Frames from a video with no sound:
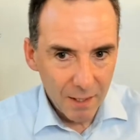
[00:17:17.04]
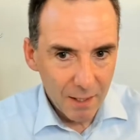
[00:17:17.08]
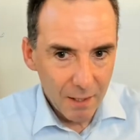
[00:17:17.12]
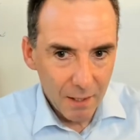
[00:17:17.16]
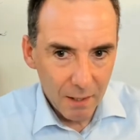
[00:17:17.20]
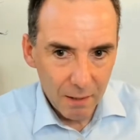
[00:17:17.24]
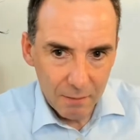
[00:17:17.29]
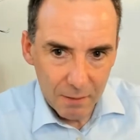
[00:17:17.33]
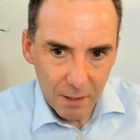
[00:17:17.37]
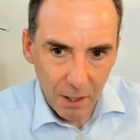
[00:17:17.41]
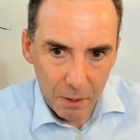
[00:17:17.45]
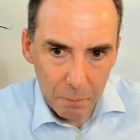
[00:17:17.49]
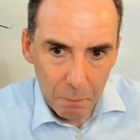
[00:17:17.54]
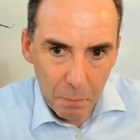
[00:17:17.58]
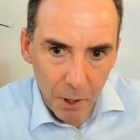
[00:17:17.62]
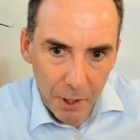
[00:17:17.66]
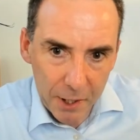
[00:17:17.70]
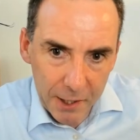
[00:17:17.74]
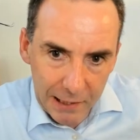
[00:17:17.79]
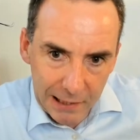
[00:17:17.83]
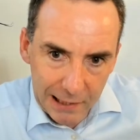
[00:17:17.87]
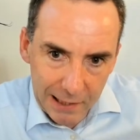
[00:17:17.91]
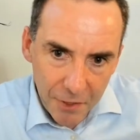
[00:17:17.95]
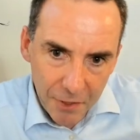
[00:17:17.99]
I mine
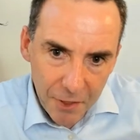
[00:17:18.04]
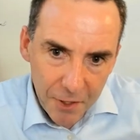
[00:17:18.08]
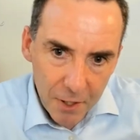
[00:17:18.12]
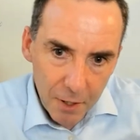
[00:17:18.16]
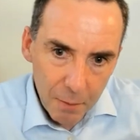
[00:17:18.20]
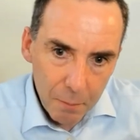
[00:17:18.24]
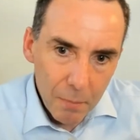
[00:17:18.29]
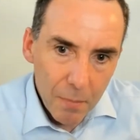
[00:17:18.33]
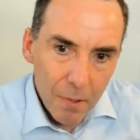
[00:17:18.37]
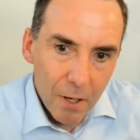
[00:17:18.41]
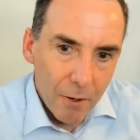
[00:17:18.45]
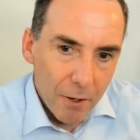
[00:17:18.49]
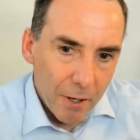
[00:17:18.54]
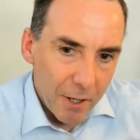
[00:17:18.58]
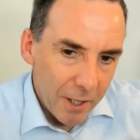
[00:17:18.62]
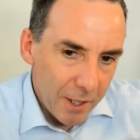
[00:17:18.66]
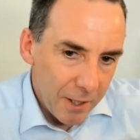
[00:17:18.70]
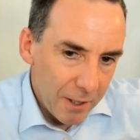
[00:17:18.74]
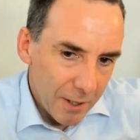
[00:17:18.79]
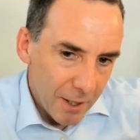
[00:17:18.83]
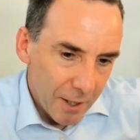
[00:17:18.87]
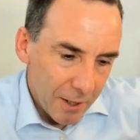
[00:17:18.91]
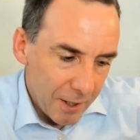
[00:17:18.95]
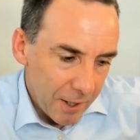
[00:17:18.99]
lithium, or
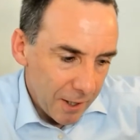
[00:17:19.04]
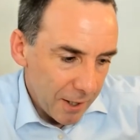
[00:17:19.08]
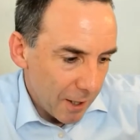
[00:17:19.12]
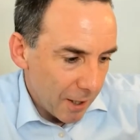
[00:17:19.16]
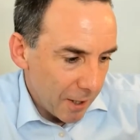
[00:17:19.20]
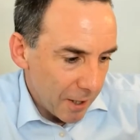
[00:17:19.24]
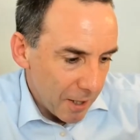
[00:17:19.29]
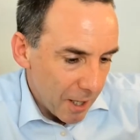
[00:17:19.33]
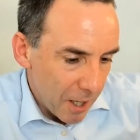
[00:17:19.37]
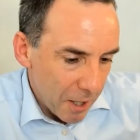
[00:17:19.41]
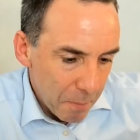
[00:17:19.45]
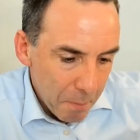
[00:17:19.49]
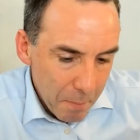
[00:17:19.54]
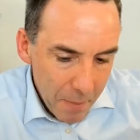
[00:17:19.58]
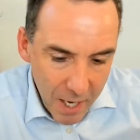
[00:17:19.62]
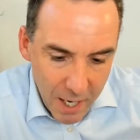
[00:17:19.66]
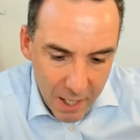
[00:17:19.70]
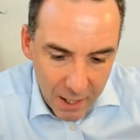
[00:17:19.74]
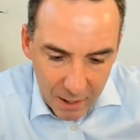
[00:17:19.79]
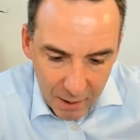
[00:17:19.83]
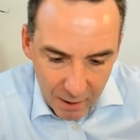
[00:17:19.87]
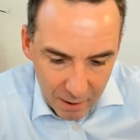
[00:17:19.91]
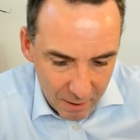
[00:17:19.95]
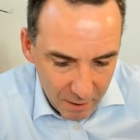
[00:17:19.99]
I make
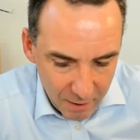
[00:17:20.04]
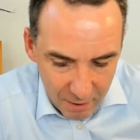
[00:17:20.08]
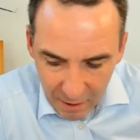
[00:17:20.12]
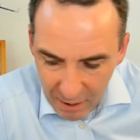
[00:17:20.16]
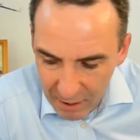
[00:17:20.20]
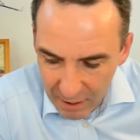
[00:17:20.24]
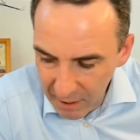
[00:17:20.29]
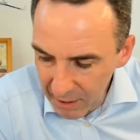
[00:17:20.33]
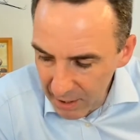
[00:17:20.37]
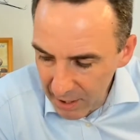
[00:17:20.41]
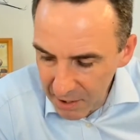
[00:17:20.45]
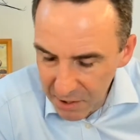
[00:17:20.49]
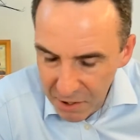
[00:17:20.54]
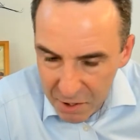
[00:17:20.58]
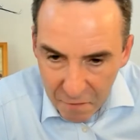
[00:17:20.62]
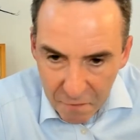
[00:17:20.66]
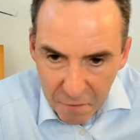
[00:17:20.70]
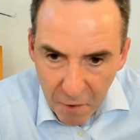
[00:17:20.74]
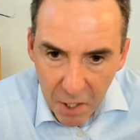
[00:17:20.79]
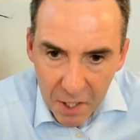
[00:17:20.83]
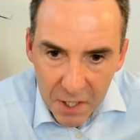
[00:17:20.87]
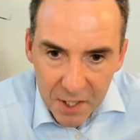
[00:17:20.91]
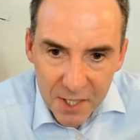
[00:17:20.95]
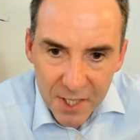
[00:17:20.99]
a
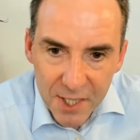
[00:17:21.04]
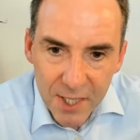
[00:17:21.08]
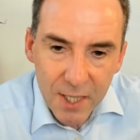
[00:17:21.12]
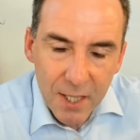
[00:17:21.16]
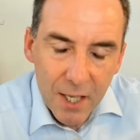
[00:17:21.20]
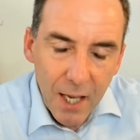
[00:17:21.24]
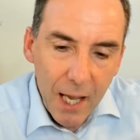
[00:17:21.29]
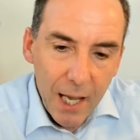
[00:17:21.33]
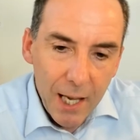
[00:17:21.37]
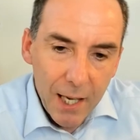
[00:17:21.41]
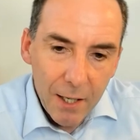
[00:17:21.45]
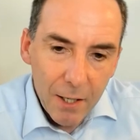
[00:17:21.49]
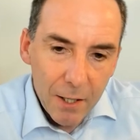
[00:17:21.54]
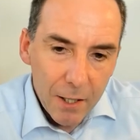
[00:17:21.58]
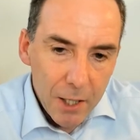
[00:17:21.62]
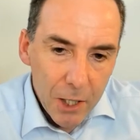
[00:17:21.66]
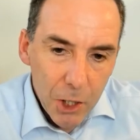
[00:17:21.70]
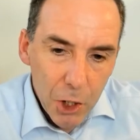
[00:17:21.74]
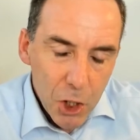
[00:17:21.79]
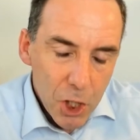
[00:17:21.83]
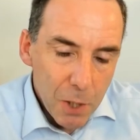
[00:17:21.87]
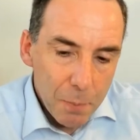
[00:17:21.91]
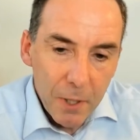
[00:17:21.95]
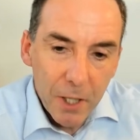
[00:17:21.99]
device and I
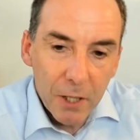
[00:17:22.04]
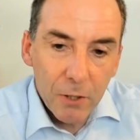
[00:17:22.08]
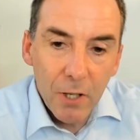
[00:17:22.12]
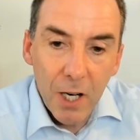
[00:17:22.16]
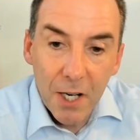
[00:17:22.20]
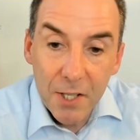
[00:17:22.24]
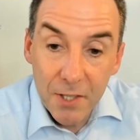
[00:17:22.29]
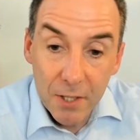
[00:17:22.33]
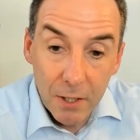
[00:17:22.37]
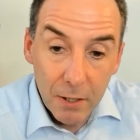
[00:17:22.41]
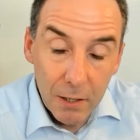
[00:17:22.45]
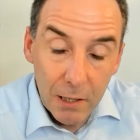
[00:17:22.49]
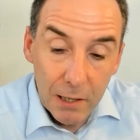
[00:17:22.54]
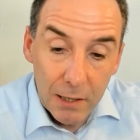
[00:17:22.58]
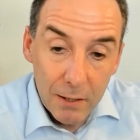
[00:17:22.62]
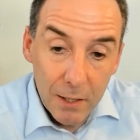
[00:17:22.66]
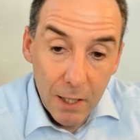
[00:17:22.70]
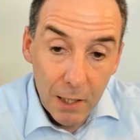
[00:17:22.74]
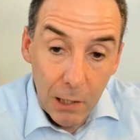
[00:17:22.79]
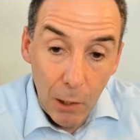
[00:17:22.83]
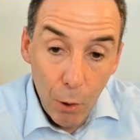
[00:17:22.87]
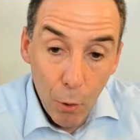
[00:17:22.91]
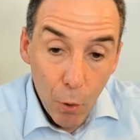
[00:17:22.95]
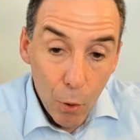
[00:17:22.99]
ship it across the
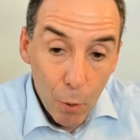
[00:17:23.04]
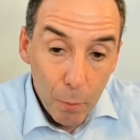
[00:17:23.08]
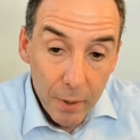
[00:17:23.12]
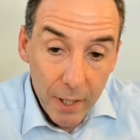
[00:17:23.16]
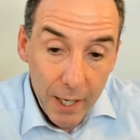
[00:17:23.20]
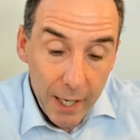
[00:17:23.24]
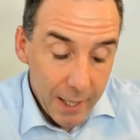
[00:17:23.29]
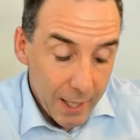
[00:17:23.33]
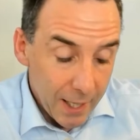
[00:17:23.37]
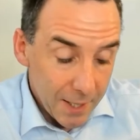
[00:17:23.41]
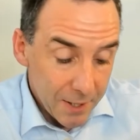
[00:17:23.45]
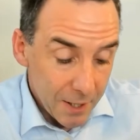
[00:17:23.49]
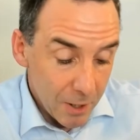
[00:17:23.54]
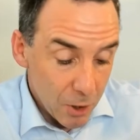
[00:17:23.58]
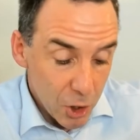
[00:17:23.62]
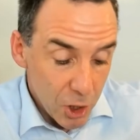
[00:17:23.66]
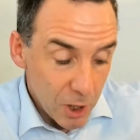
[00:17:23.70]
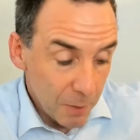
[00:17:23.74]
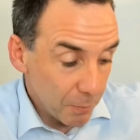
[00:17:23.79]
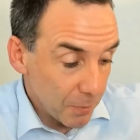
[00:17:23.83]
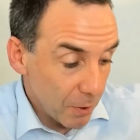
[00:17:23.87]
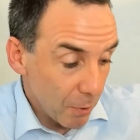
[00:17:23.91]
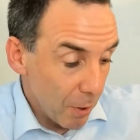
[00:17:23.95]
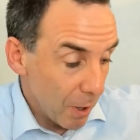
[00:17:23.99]
globe. And as it's
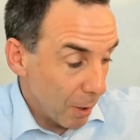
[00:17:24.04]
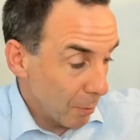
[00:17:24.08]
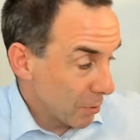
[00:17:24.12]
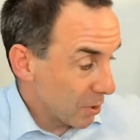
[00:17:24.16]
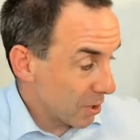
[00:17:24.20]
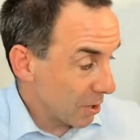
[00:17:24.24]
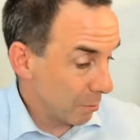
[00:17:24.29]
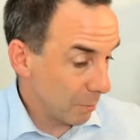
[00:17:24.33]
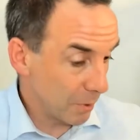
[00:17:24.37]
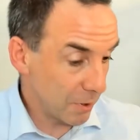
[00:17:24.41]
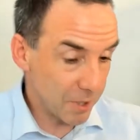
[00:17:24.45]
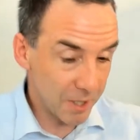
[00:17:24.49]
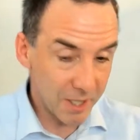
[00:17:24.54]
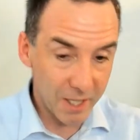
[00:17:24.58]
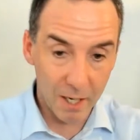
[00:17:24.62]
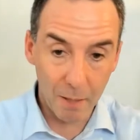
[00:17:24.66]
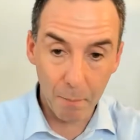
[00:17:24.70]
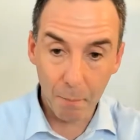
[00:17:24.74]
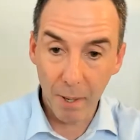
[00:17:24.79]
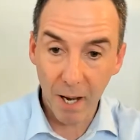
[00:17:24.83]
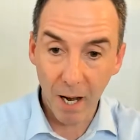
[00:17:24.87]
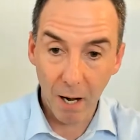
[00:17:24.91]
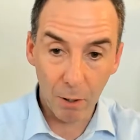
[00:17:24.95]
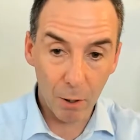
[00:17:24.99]
shipped around, someone's got a
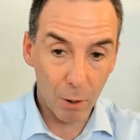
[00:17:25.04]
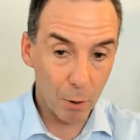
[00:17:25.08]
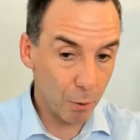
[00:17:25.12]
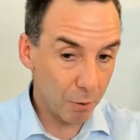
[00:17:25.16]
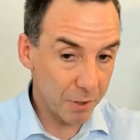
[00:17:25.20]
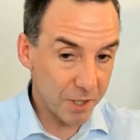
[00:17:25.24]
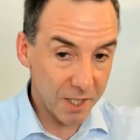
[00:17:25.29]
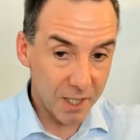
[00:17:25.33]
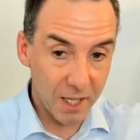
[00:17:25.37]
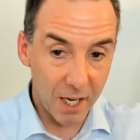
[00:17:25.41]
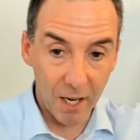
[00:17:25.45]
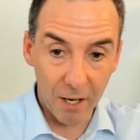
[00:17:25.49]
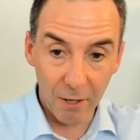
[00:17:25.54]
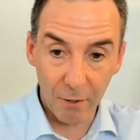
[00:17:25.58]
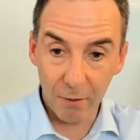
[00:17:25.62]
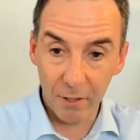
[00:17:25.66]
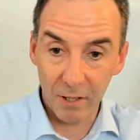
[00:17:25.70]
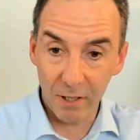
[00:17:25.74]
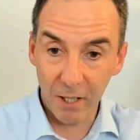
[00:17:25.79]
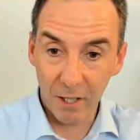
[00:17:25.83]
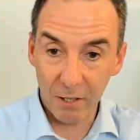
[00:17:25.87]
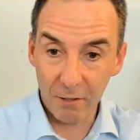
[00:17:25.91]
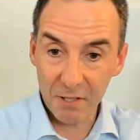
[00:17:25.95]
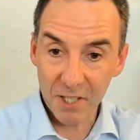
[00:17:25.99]
barcode scanner and
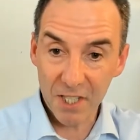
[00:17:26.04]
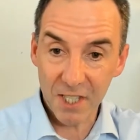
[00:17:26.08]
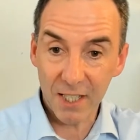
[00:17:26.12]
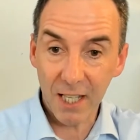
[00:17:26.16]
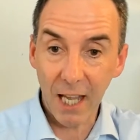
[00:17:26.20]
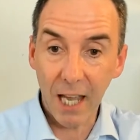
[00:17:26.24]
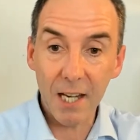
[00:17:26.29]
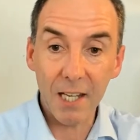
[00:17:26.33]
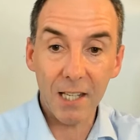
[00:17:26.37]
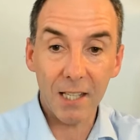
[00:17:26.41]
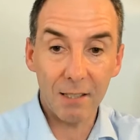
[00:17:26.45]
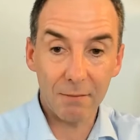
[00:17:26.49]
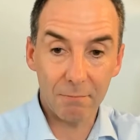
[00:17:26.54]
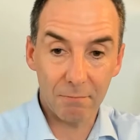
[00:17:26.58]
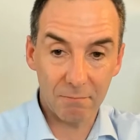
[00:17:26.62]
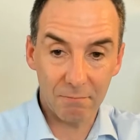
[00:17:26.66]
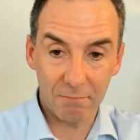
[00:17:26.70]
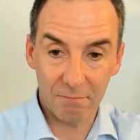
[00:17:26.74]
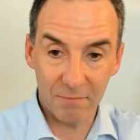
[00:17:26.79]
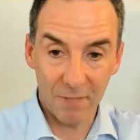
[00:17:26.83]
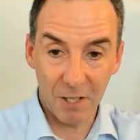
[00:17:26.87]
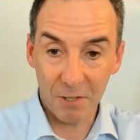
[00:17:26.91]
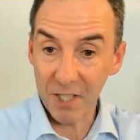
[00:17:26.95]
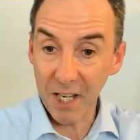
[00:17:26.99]
they're scanning it.
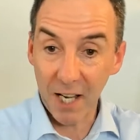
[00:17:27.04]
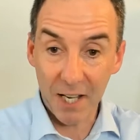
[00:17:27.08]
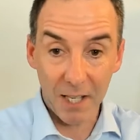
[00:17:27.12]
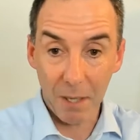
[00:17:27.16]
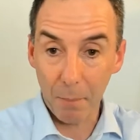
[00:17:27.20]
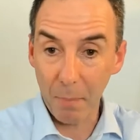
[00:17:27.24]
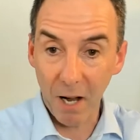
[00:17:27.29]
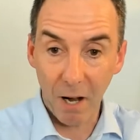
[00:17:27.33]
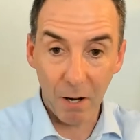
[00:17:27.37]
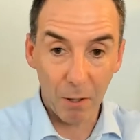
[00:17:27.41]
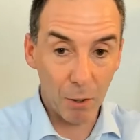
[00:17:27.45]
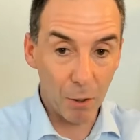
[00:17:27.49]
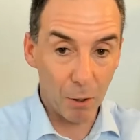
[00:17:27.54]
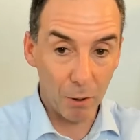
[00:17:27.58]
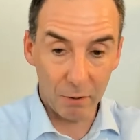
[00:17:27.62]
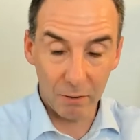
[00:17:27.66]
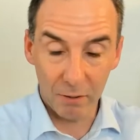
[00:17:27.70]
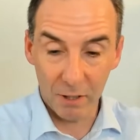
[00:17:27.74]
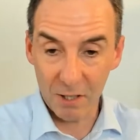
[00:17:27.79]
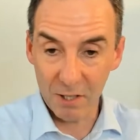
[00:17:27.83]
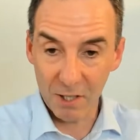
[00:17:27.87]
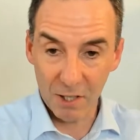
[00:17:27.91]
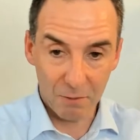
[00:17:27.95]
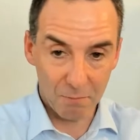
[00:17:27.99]
They're scanning a barcode and
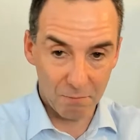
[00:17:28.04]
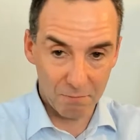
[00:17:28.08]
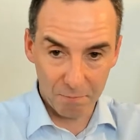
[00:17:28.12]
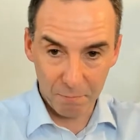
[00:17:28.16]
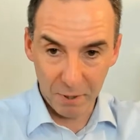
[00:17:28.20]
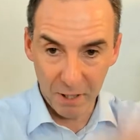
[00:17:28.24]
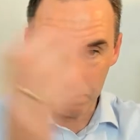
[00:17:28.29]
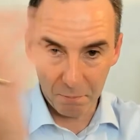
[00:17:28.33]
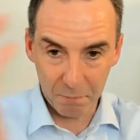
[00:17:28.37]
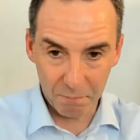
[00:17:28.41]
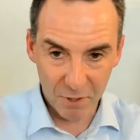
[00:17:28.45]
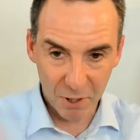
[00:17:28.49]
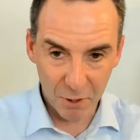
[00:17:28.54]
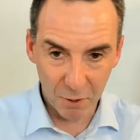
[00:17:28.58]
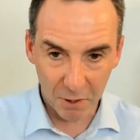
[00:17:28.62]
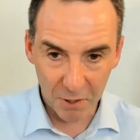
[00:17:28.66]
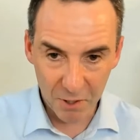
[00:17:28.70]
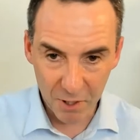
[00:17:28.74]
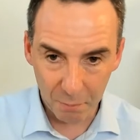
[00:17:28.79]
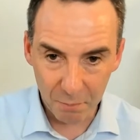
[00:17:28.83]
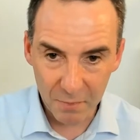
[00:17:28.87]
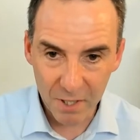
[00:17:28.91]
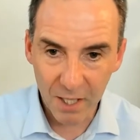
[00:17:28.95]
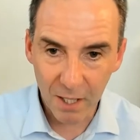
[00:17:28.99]
it's been stuck in
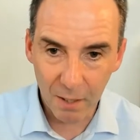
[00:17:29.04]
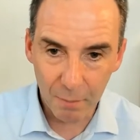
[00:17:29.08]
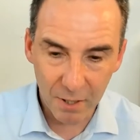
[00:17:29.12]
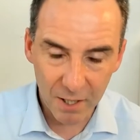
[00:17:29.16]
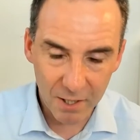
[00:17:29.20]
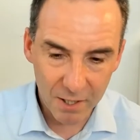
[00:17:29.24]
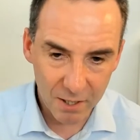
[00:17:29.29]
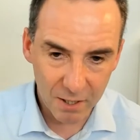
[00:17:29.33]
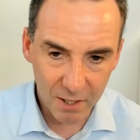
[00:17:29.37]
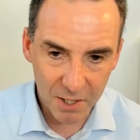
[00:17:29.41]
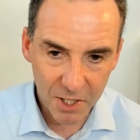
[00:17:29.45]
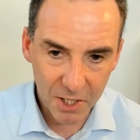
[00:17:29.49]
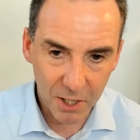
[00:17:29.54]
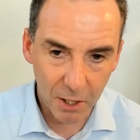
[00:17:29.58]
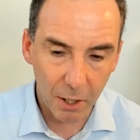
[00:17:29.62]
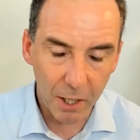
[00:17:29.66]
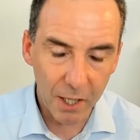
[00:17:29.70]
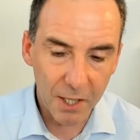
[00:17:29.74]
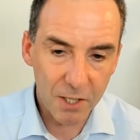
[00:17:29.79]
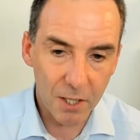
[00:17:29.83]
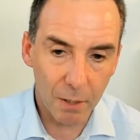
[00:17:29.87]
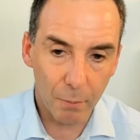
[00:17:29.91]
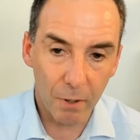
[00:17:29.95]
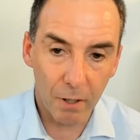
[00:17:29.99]
some database in the sky
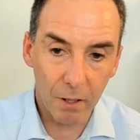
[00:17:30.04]
somewhere.